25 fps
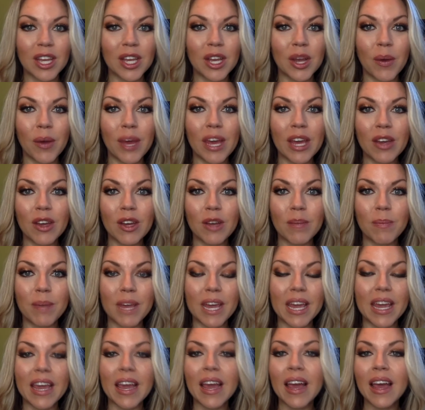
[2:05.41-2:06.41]
You know, it could
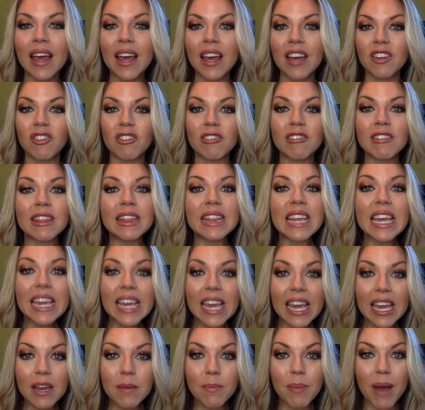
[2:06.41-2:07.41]
be just
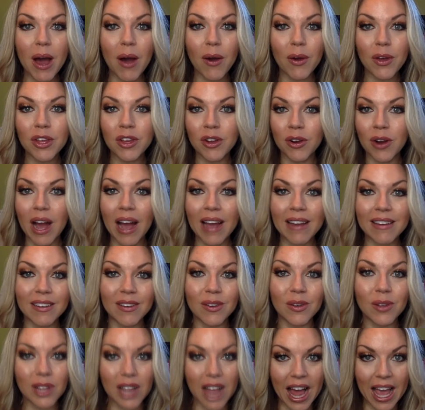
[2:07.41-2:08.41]
thinking about your
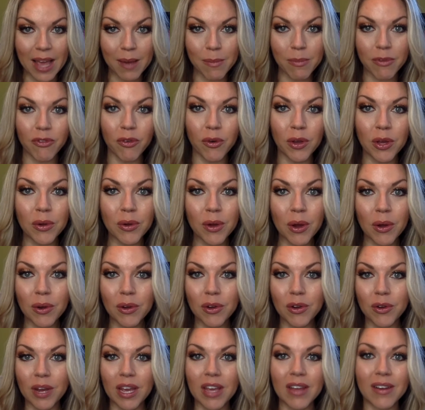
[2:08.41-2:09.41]
ideal client before you go to
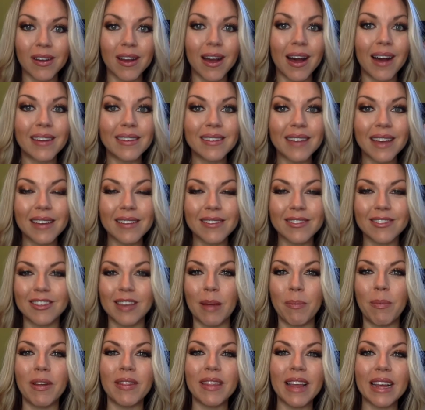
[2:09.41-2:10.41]
create your content or
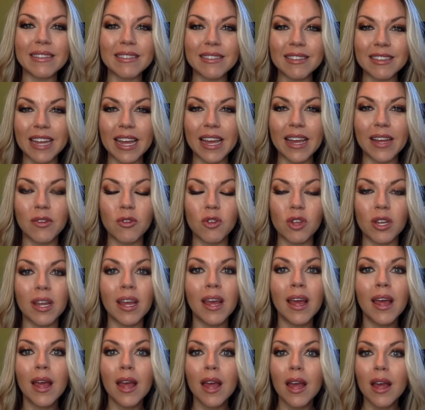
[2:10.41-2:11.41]
step on that stage
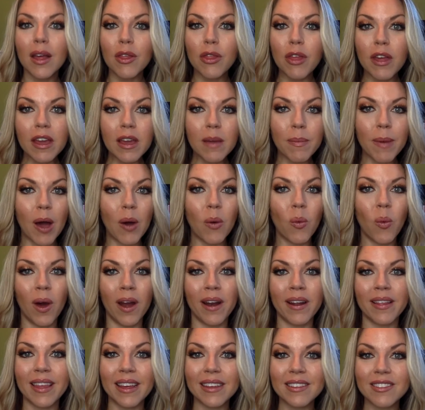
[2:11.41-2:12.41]
and think about
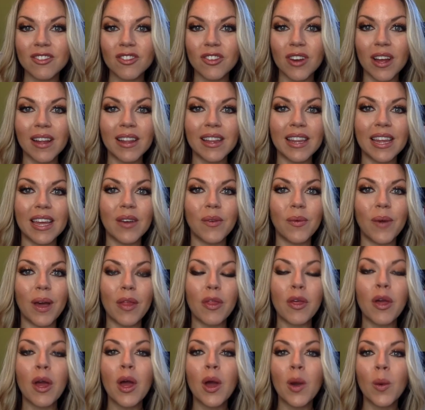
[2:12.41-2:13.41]
what are they struggling
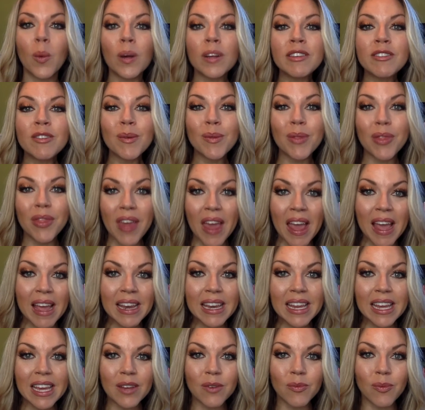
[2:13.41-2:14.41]
with? What do they
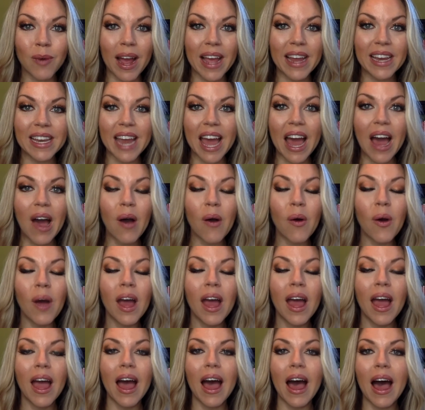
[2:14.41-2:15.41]
need right now?
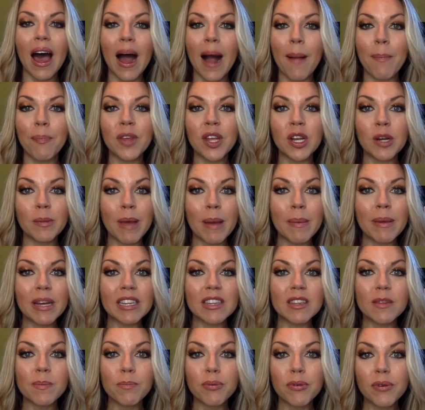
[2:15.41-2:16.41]
Um, you know, maybe
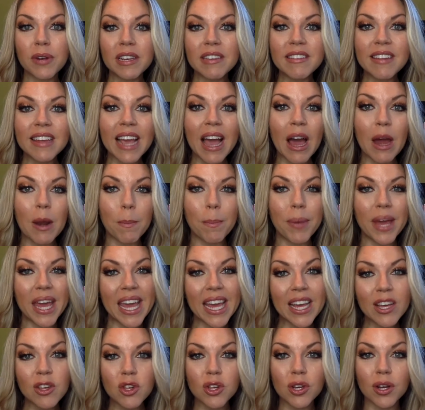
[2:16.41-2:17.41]
it's printing out a
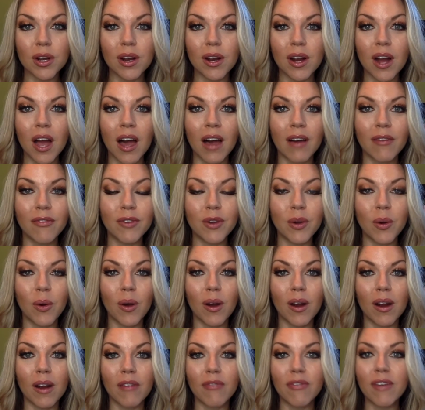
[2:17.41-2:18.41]
picture of
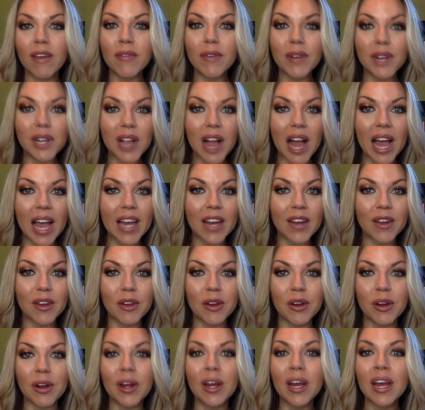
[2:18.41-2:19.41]
your favorite client or
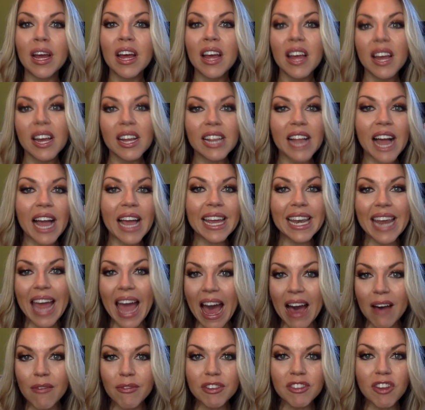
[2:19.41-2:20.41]
your client
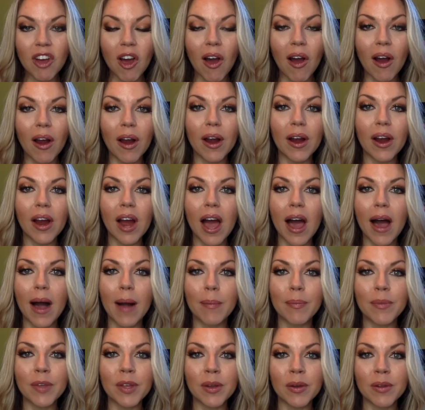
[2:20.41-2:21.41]
avatar.
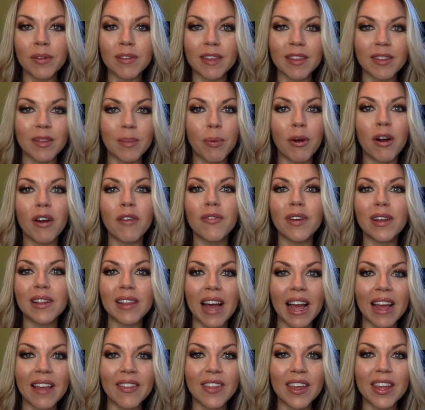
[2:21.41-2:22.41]
Um, you know, it's like the perfect
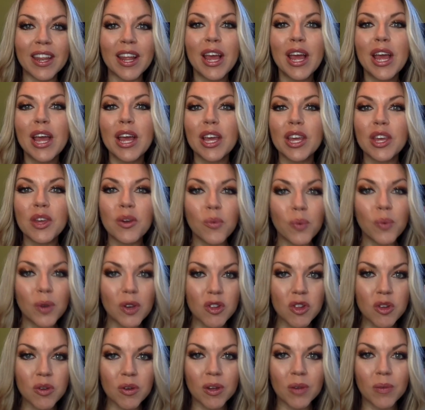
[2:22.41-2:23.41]
client that you
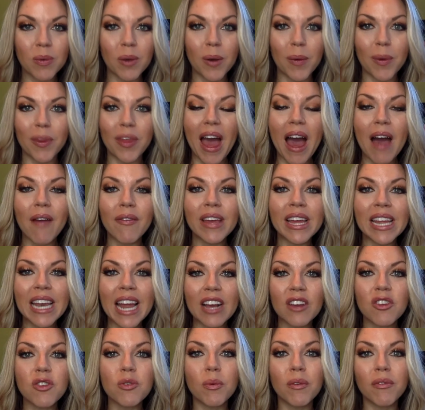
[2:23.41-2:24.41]
wish you could work with, having an
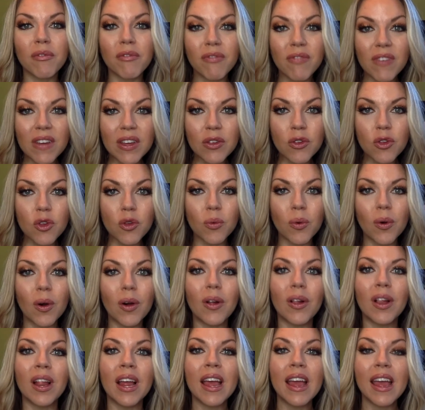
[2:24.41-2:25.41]
actual
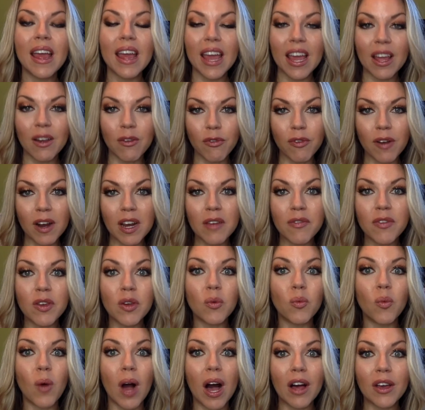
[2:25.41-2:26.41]
visual in front of
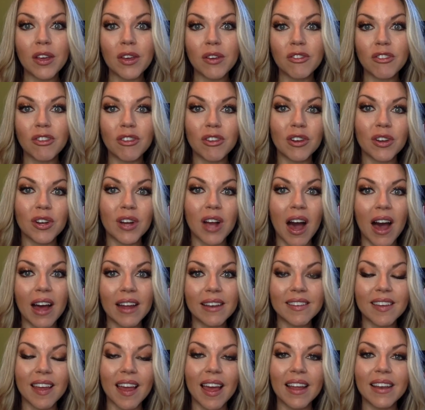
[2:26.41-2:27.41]
you while you do your
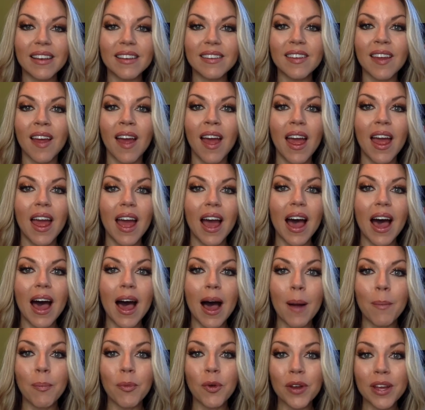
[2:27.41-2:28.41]
content.
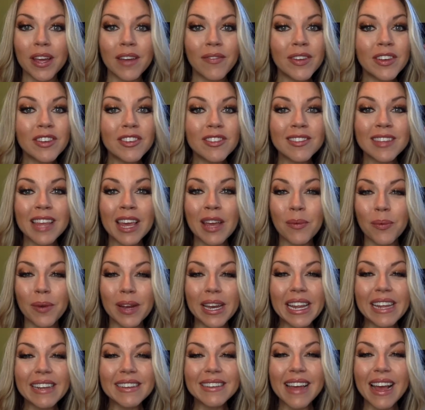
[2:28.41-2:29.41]
Um, or even just like
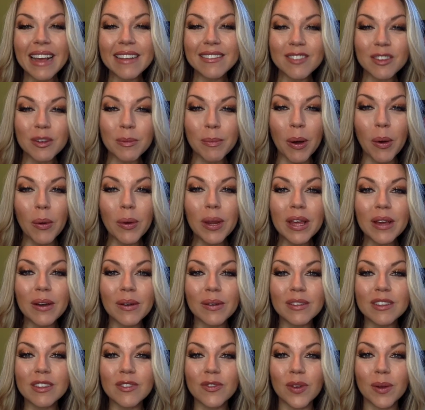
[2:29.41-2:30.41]
reading
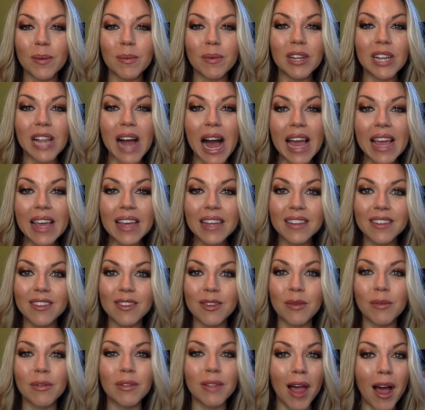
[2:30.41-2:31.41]
testimonials from
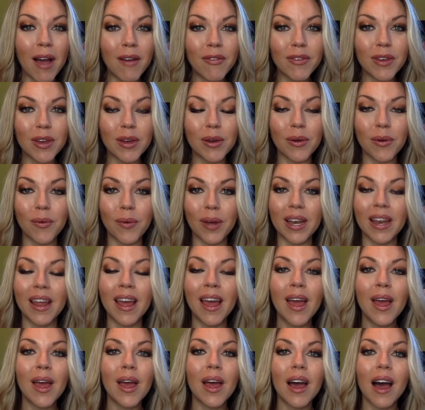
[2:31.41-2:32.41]
clients who love you and
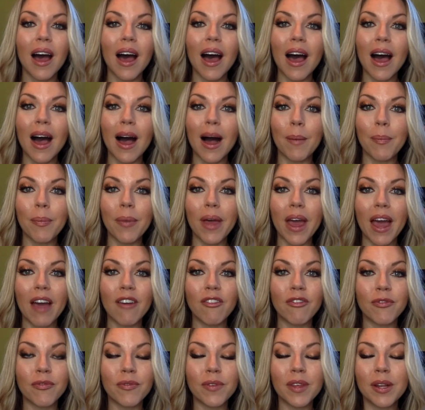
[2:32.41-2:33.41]
um,
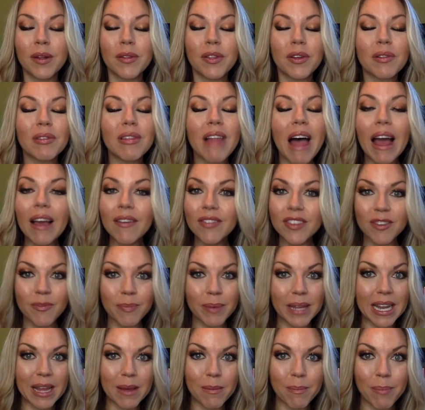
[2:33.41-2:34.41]
have, you know, their lives have
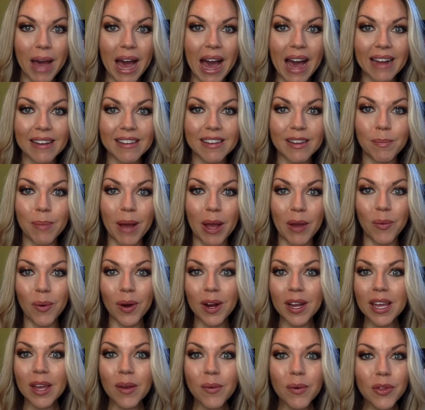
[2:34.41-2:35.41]
been impacted by
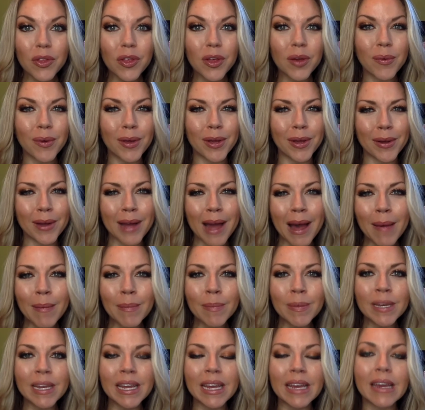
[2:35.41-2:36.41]
working with you or your
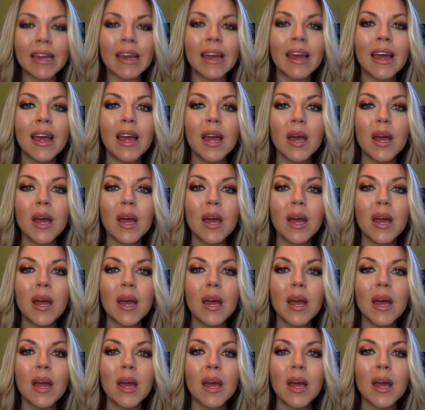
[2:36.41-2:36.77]
company.